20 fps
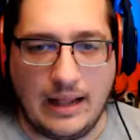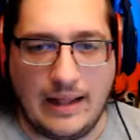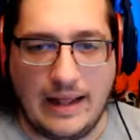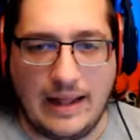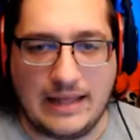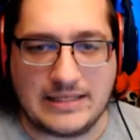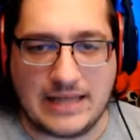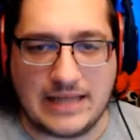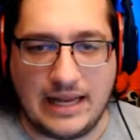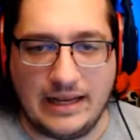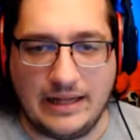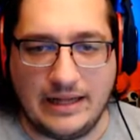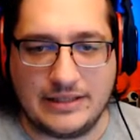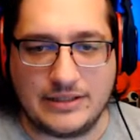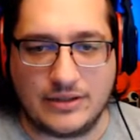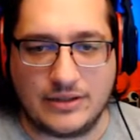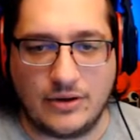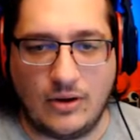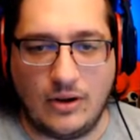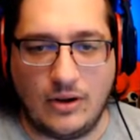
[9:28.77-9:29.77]
as I like
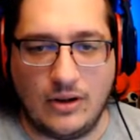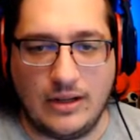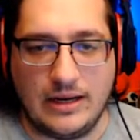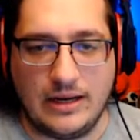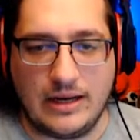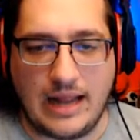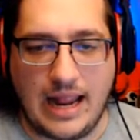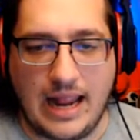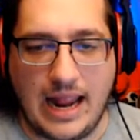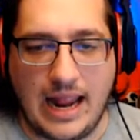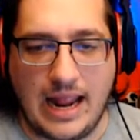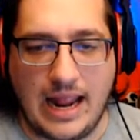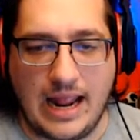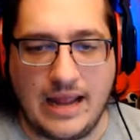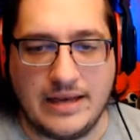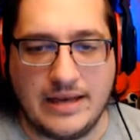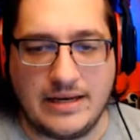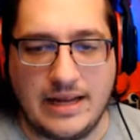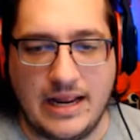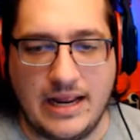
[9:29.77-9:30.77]
to call it,
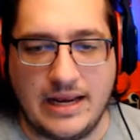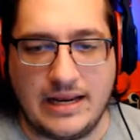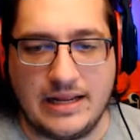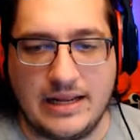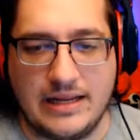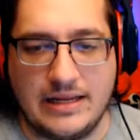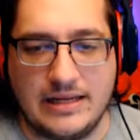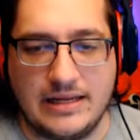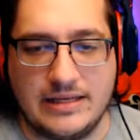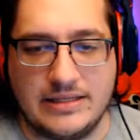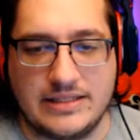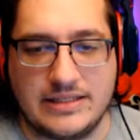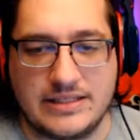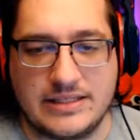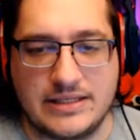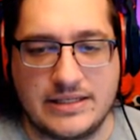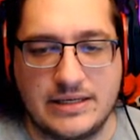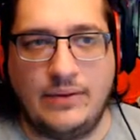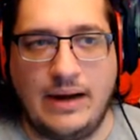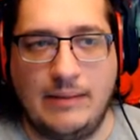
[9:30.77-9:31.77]
and it
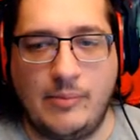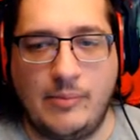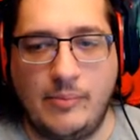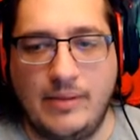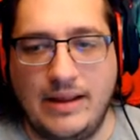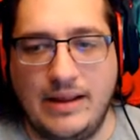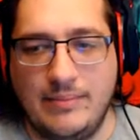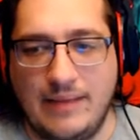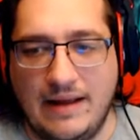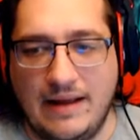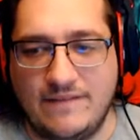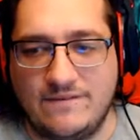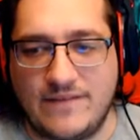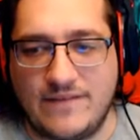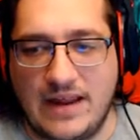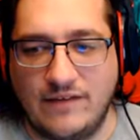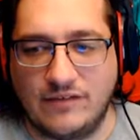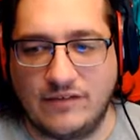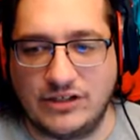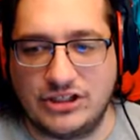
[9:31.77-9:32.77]
is probably my
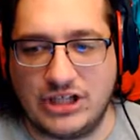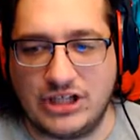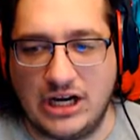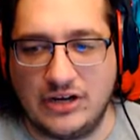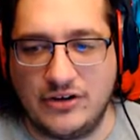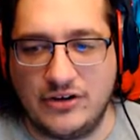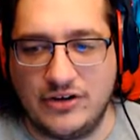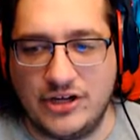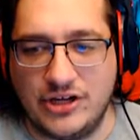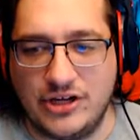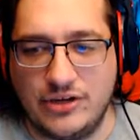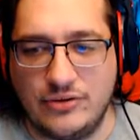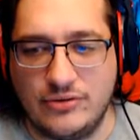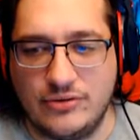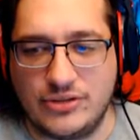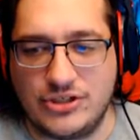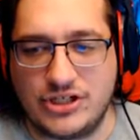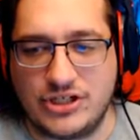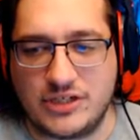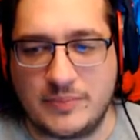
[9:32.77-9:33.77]
favorite shotgun to
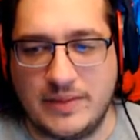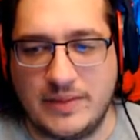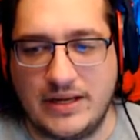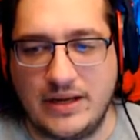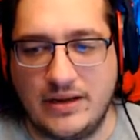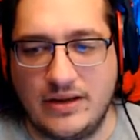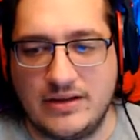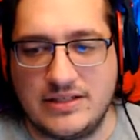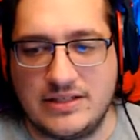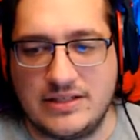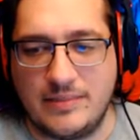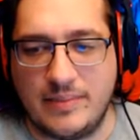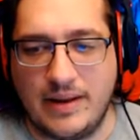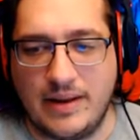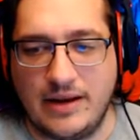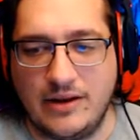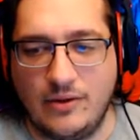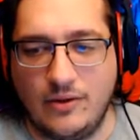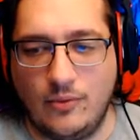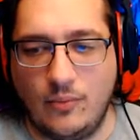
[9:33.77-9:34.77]
use just because
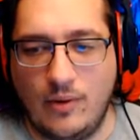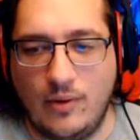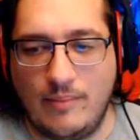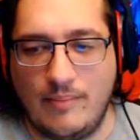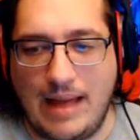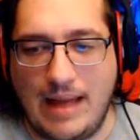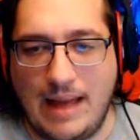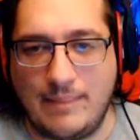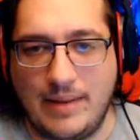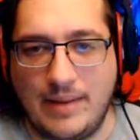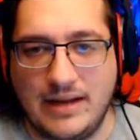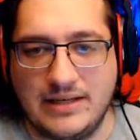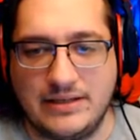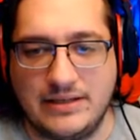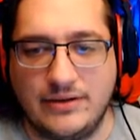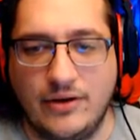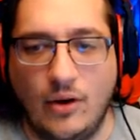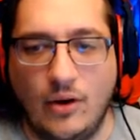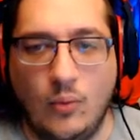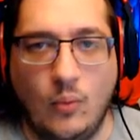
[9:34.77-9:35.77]
depending on what map I
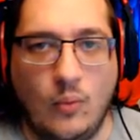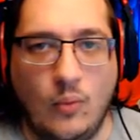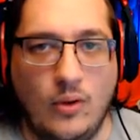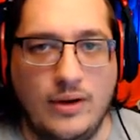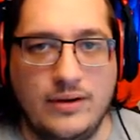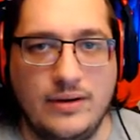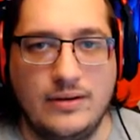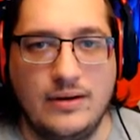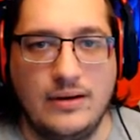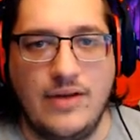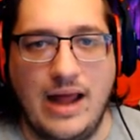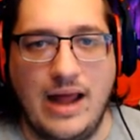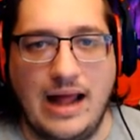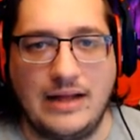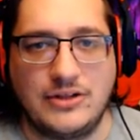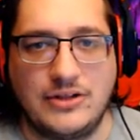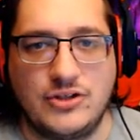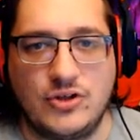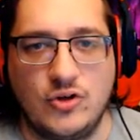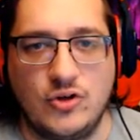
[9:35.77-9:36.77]
go on,
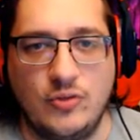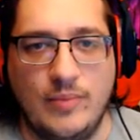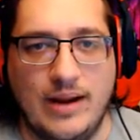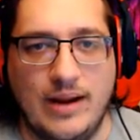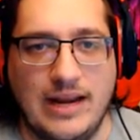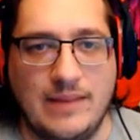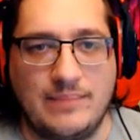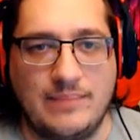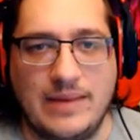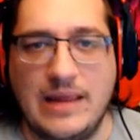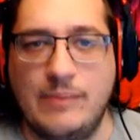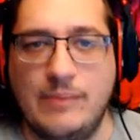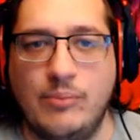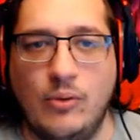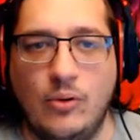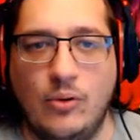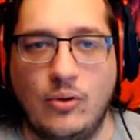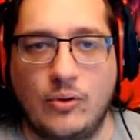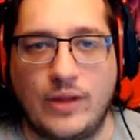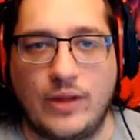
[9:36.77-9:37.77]
not too many
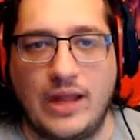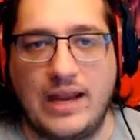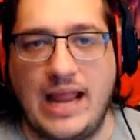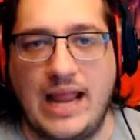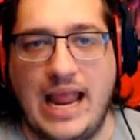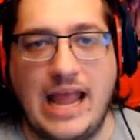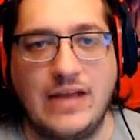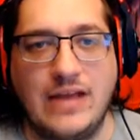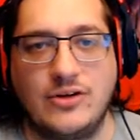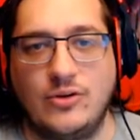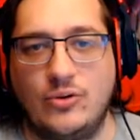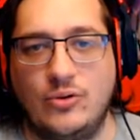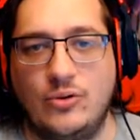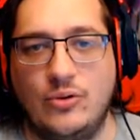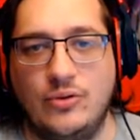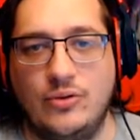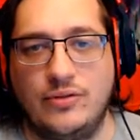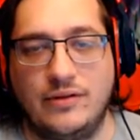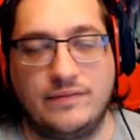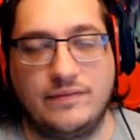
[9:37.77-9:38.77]
people can
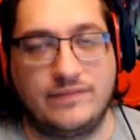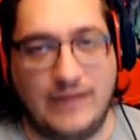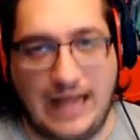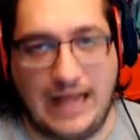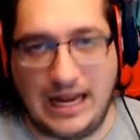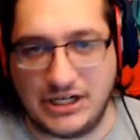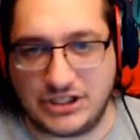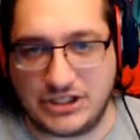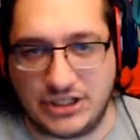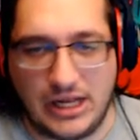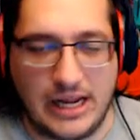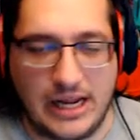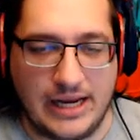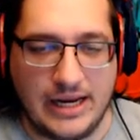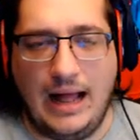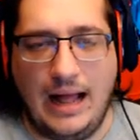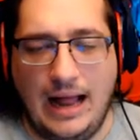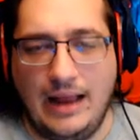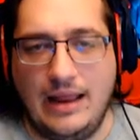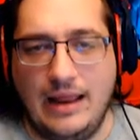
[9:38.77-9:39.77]
handle the
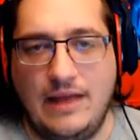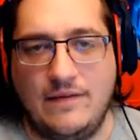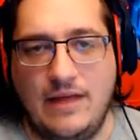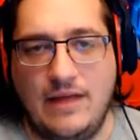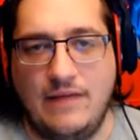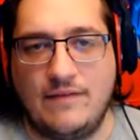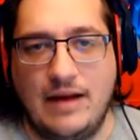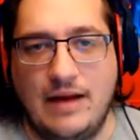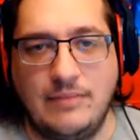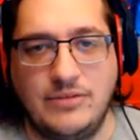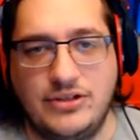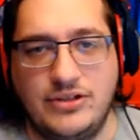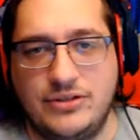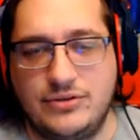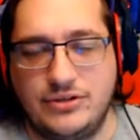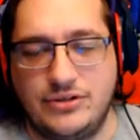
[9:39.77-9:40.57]
flashlight. I, if I'm